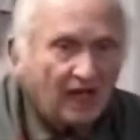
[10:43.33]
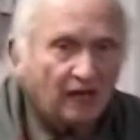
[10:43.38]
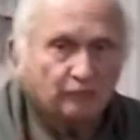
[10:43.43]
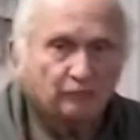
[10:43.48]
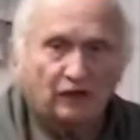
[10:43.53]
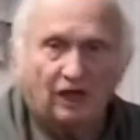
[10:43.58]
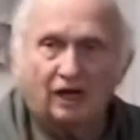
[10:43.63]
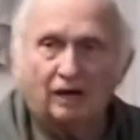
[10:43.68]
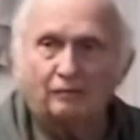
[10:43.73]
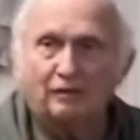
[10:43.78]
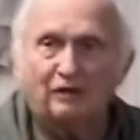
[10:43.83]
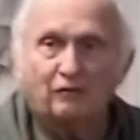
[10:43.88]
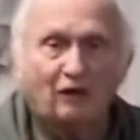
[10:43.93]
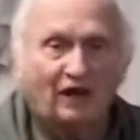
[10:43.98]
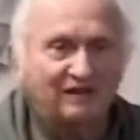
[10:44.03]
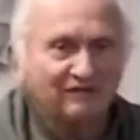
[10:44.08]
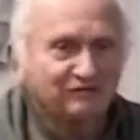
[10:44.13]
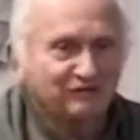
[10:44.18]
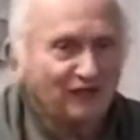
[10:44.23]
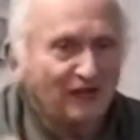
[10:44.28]
Uh, my
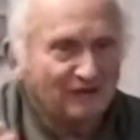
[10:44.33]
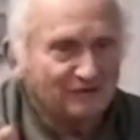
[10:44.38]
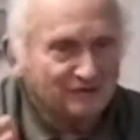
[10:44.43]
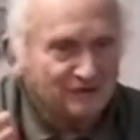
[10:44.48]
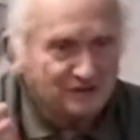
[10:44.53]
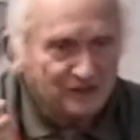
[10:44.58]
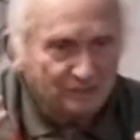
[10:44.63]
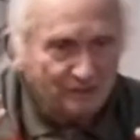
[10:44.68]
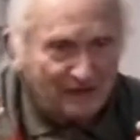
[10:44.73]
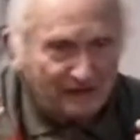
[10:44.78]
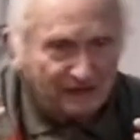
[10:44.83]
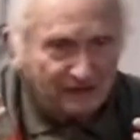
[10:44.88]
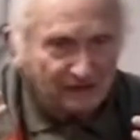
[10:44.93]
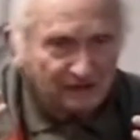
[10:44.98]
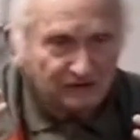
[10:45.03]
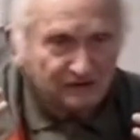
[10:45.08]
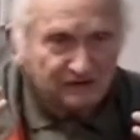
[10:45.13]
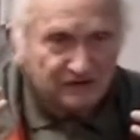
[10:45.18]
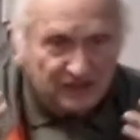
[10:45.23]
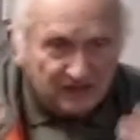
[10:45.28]
wife loves to make
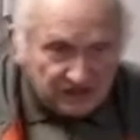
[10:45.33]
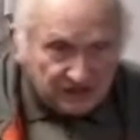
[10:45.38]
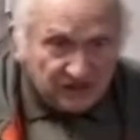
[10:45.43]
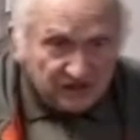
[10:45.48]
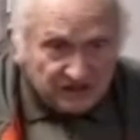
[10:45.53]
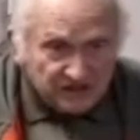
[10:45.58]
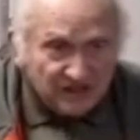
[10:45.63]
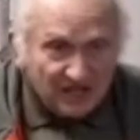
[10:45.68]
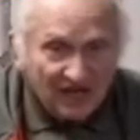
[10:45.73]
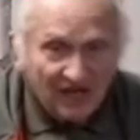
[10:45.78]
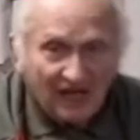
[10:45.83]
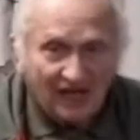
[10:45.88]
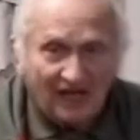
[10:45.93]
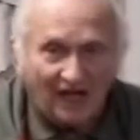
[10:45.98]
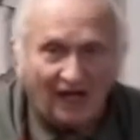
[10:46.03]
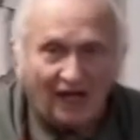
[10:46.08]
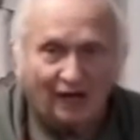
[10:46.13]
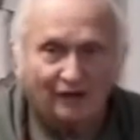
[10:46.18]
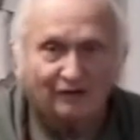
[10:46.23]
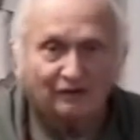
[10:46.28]
dishes
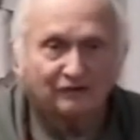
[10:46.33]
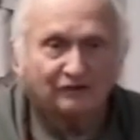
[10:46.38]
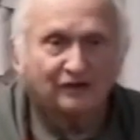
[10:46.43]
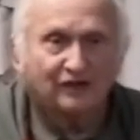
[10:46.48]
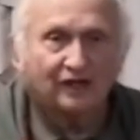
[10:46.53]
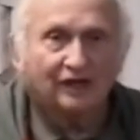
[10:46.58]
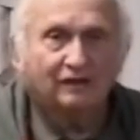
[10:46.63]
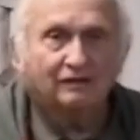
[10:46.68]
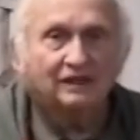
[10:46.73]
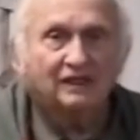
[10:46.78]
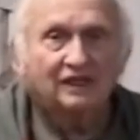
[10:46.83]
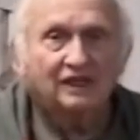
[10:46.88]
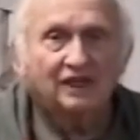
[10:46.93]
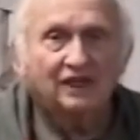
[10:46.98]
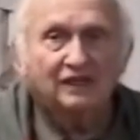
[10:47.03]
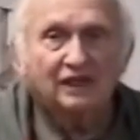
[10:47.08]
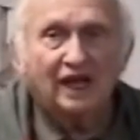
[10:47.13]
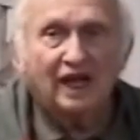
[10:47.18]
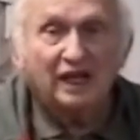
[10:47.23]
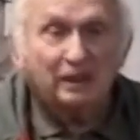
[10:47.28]
out of uh,
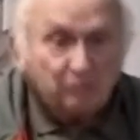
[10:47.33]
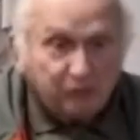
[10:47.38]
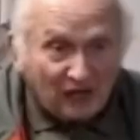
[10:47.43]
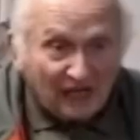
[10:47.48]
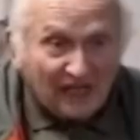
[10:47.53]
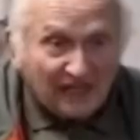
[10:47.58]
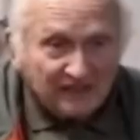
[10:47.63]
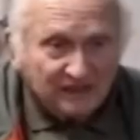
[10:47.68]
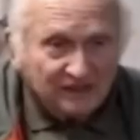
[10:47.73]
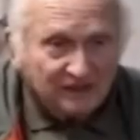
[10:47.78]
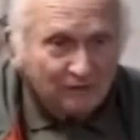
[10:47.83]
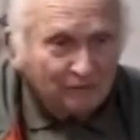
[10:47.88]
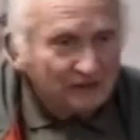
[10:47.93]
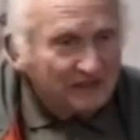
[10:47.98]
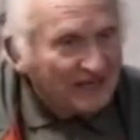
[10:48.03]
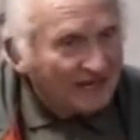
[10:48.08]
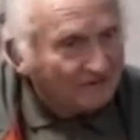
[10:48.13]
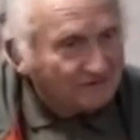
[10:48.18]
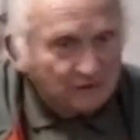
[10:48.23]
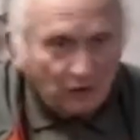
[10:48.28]
Eggplant? We
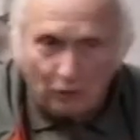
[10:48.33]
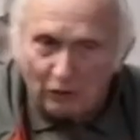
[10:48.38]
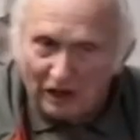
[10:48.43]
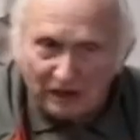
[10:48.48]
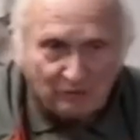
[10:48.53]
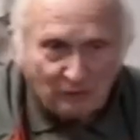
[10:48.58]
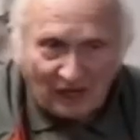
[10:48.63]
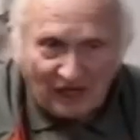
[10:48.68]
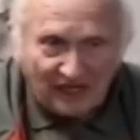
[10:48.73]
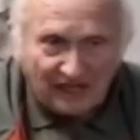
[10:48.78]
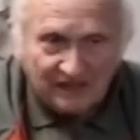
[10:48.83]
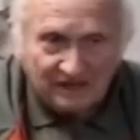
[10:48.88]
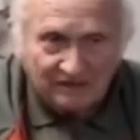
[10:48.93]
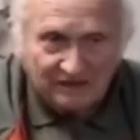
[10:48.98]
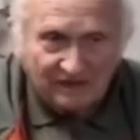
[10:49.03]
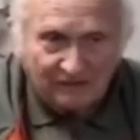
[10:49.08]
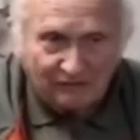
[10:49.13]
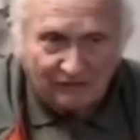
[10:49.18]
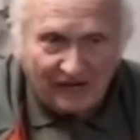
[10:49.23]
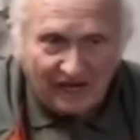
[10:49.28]
have no eggplant.
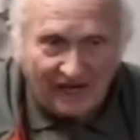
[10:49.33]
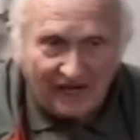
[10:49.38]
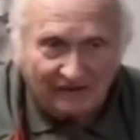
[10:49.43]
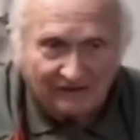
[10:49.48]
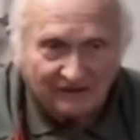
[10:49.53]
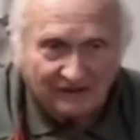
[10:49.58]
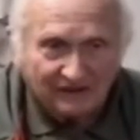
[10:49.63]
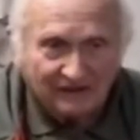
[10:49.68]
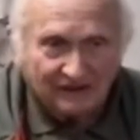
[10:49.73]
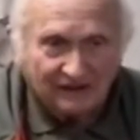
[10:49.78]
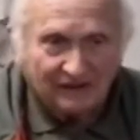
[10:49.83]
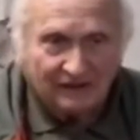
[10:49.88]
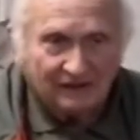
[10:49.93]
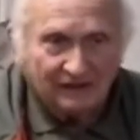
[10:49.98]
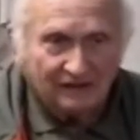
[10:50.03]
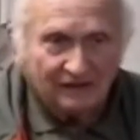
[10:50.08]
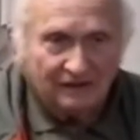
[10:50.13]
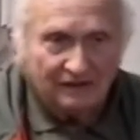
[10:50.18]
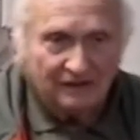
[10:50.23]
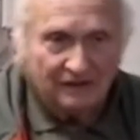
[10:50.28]
Never Well, had. Mr.
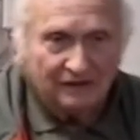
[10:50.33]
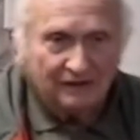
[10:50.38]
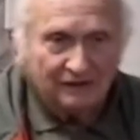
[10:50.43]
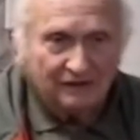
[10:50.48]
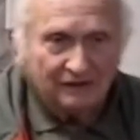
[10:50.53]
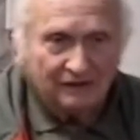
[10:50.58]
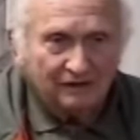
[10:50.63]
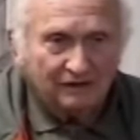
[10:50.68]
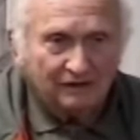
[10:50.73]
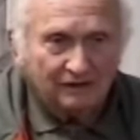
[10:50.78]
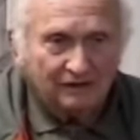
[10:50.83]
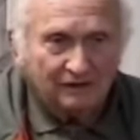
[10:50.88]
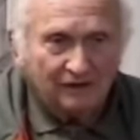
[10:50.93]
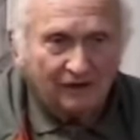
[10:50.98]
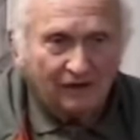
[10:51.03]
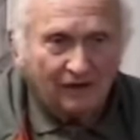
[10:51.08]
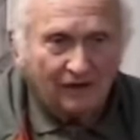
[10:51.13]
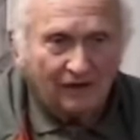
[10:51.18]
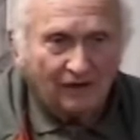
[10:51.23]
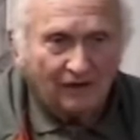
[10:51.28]
Kochman, I, I was
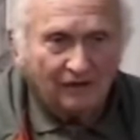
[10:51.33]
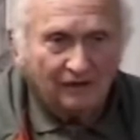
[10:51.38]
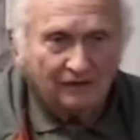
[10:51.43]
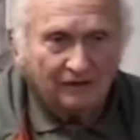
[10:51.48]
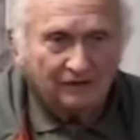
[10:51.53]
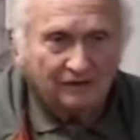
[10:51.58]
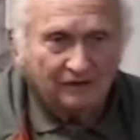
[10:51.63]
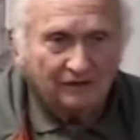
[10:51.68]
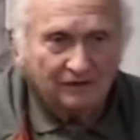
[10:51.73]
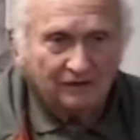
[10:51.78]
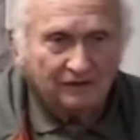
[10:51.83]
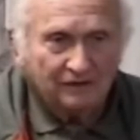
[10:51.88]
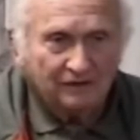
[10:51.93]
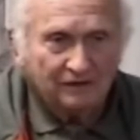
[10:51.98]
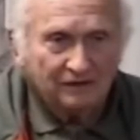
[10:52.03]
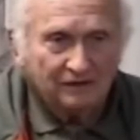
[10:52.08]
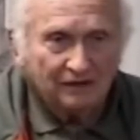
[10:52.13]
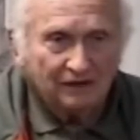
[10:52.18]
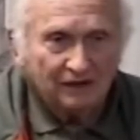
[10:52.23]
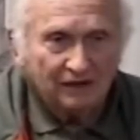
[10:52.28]
sorry to hear that you
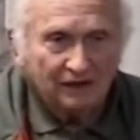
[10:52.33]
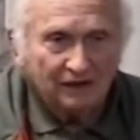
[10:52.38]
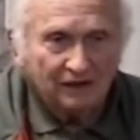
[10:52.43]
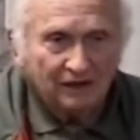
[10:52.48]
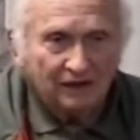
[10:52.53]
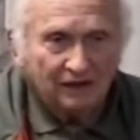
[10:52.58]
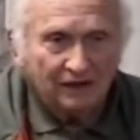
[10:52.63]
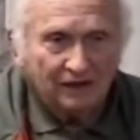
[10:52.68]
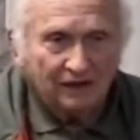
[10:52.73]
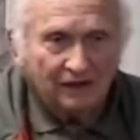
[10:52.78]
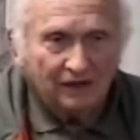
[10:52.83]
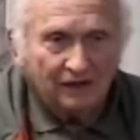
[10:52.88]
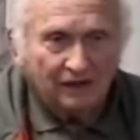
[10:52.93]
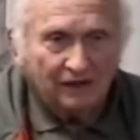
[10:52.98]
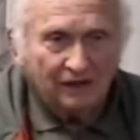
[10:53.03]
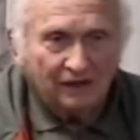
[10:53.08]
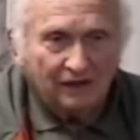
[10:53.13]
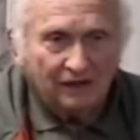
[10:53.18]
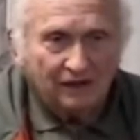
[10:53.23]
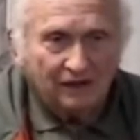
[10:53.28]
and Perry are
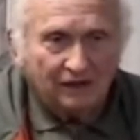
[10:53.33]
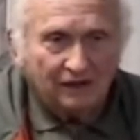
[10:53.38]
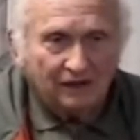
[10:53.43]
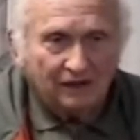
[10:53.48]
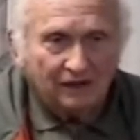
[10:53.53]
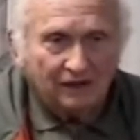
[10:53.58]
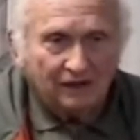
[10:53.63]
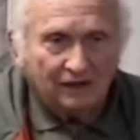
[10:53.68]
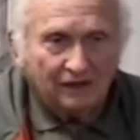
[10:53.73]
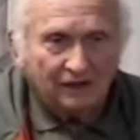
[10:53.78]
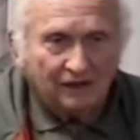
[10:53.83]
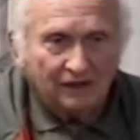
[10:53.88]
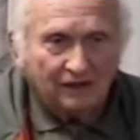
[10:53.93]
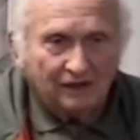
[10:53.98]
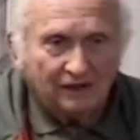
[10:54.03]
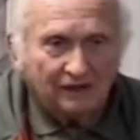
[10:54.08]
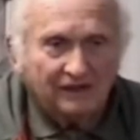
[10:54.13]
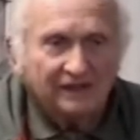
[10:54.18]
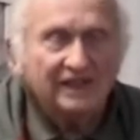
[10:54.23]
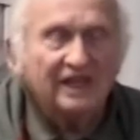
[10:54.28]
considering
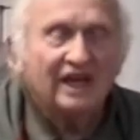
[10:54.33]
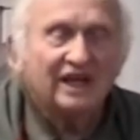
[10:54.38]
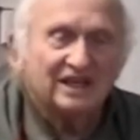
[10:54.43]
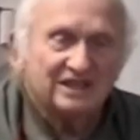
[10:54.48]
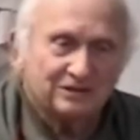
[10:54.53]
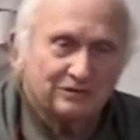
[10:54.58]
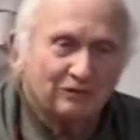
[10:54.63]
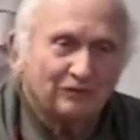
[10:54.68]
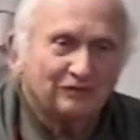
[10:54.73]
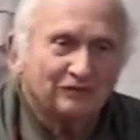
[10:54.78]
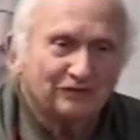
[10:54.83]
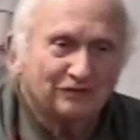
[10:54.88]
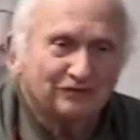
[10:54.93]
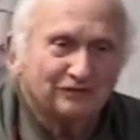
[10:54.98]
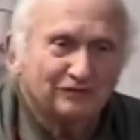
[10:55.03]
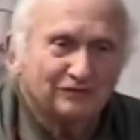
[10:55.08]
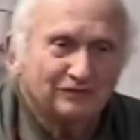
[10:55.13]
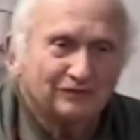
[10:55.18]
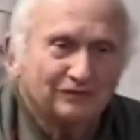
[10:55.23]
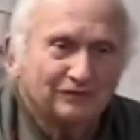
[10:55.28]
leaving the Yes. market, but
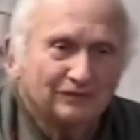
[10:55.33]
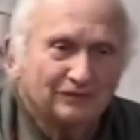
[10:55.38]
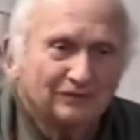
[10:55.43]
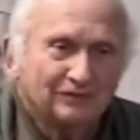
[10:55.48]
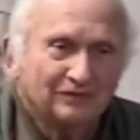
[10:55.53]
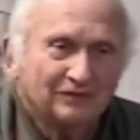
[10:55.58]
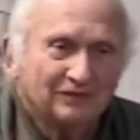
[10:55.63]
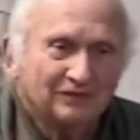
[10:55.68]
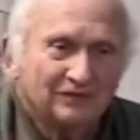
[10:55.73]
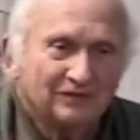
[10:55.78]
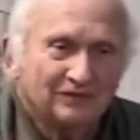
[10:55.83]
I hope that